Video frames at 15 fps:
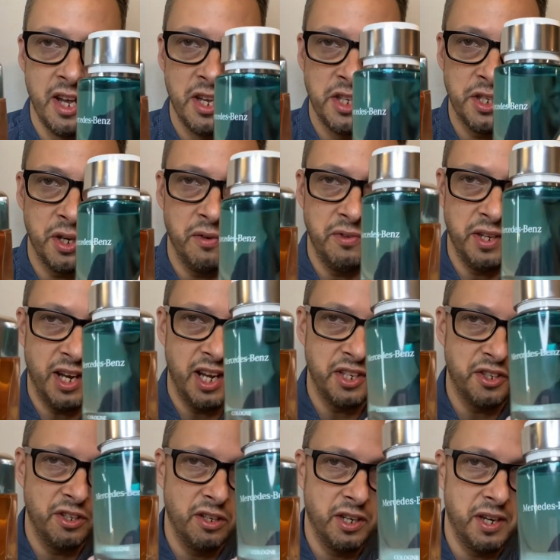So if you guys
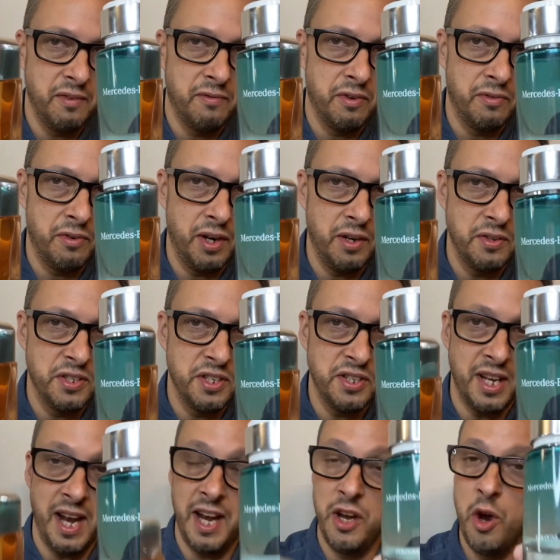are looking for fragrances,
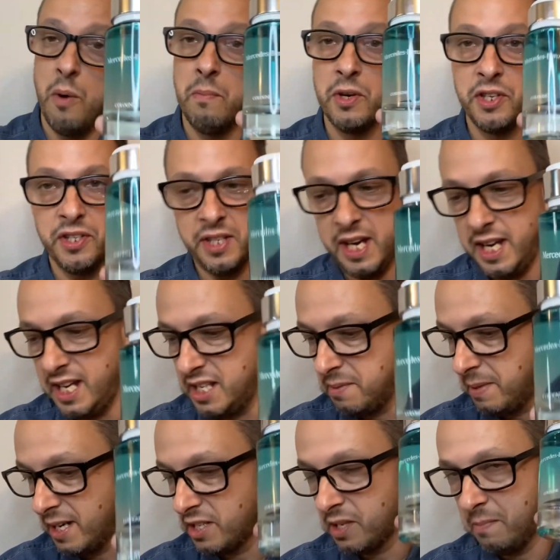and I know Mercedes
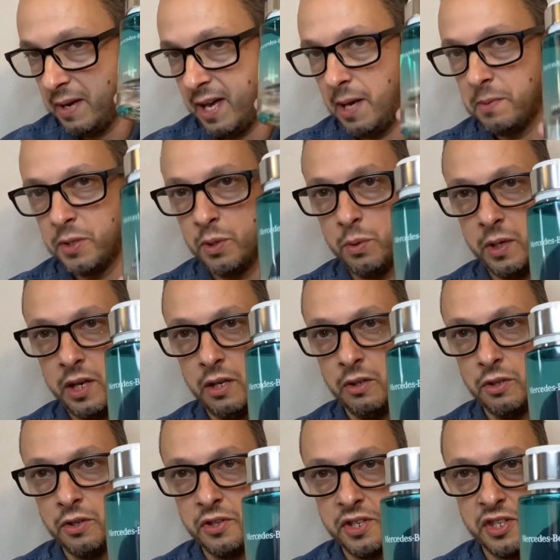makes some absolute
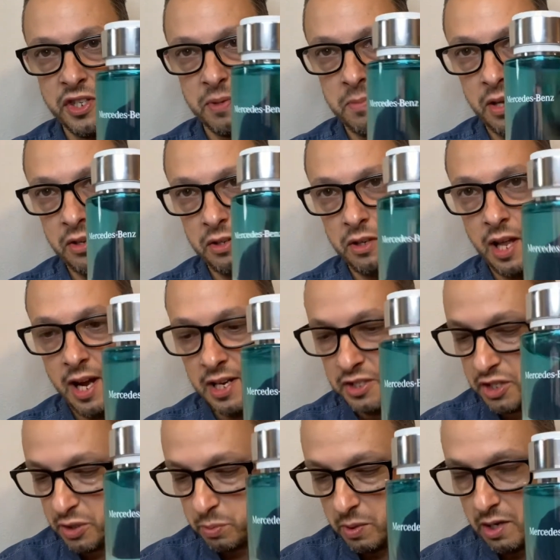killers and some other lines
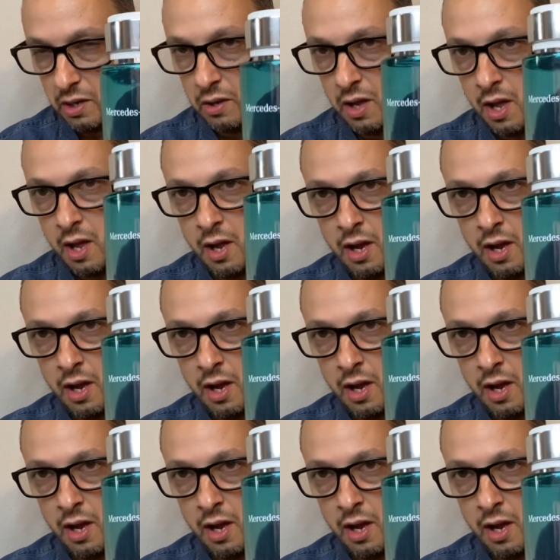as well.